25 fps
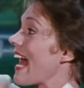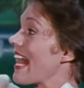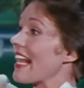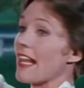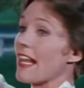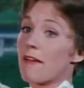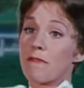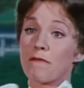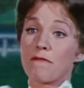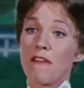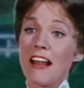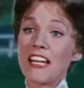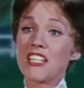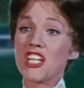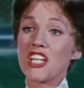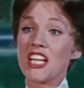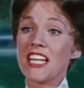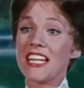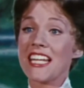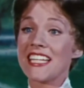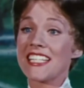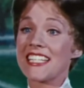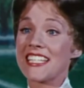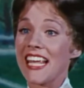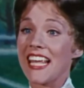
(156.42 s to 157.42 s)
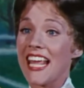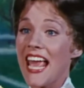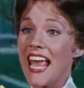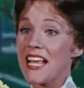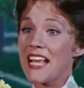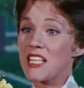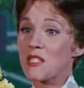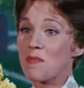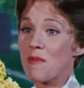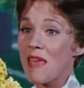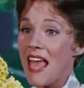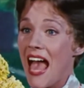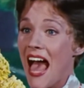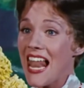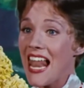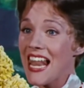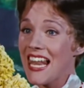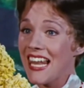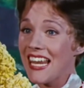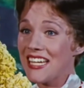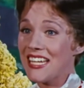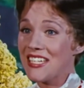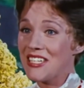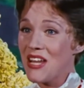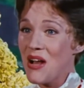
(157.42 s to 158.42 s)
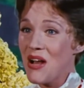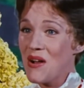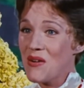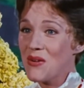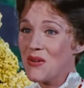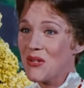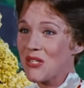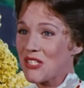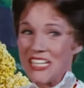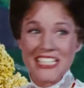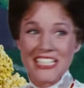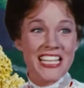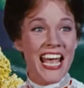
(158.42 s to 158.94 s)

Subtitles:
them nonsense words. You